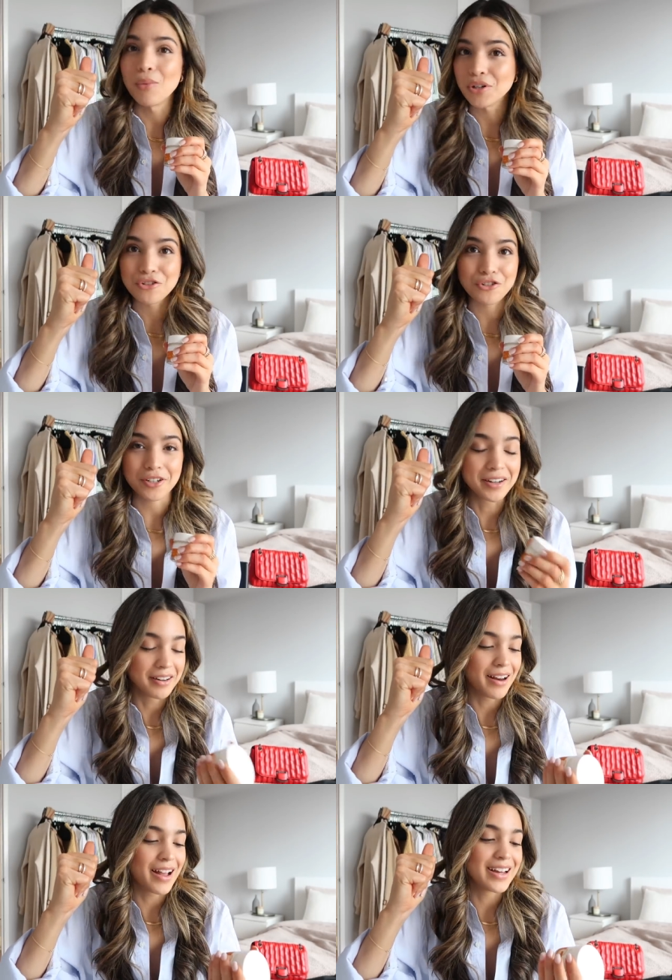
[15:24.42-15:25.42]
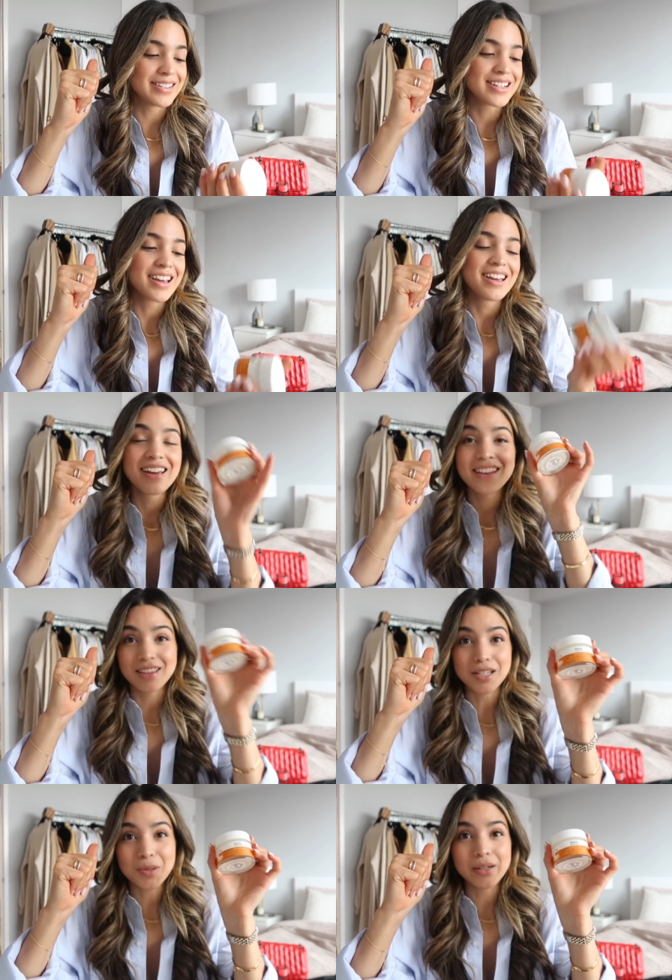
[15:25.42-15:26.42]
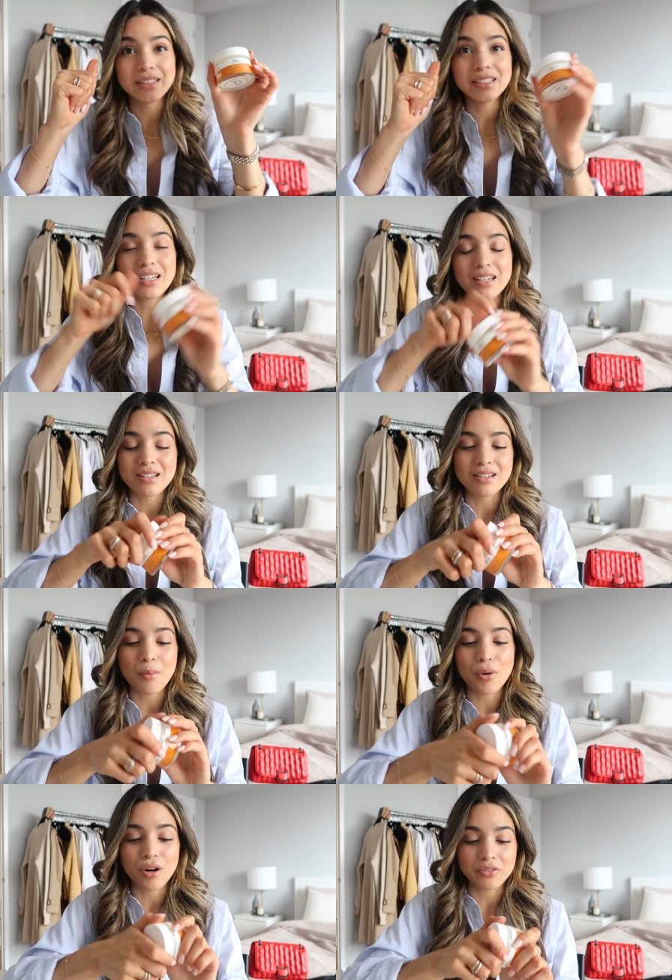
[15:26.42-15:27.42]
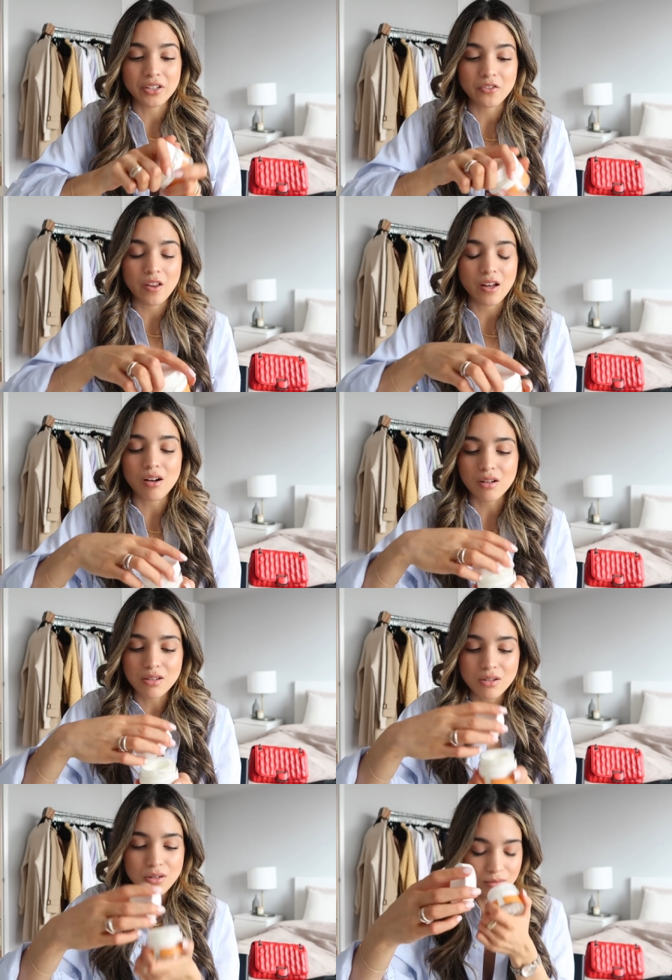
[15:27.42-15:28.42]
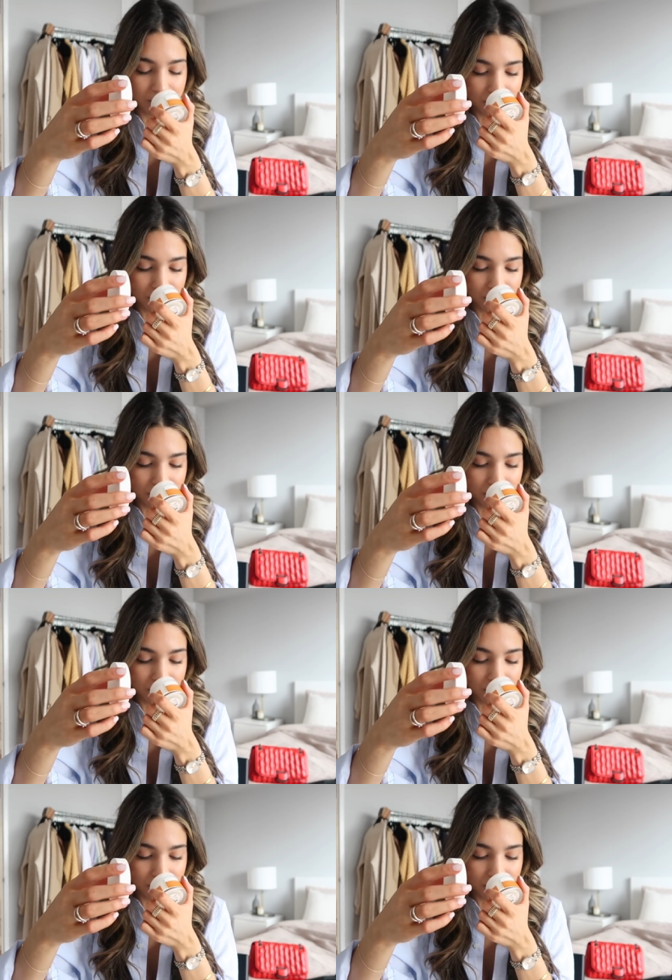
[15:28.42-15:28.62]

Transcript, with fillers: moisture, and this one is perfect for that. It also